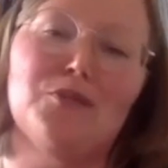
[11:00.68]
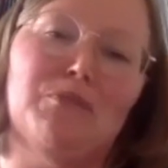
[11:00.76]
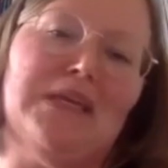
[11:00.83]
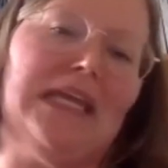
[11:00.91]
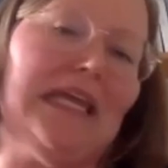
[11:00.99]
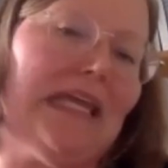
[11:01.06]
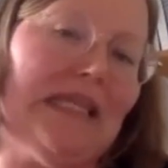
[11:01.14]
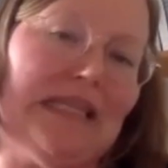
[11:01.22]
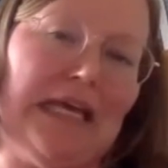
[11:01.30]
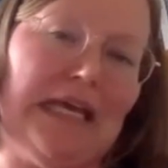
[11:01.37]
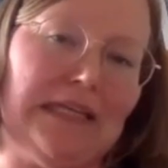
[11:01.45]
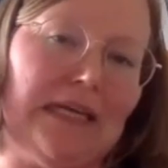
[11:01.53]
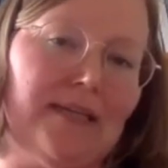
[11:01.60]
to be in
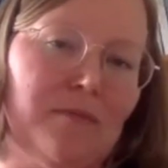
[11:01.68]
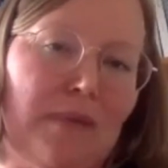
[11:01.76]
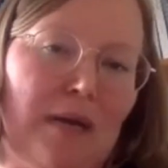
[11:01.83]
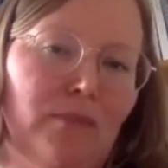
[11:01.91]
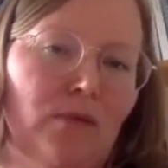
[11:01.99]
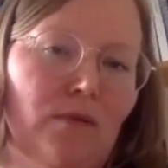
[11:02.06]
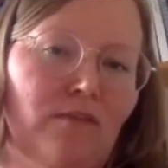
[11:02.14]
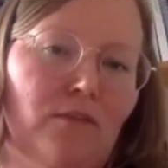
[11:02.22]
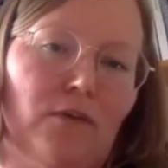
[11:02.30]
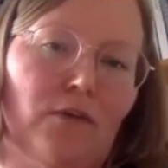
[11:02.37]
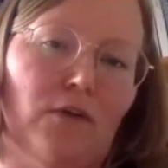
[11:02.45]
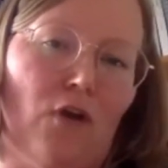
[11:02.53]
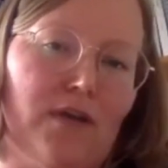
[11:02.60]
that kind of bubble
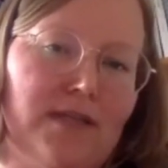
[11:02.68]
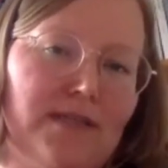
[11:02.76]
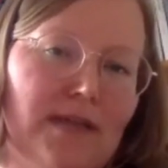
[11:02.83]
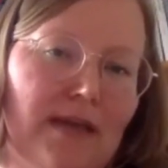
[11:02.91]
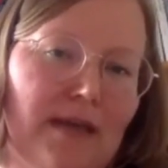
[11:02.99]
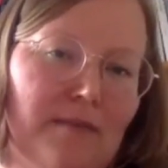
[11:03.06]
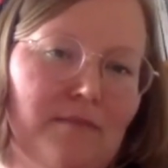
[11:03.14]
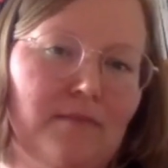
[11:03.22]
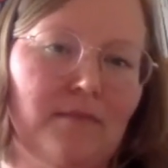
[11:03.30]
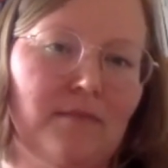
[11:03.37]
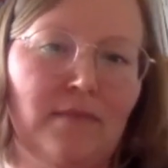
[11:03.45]
for a longer time,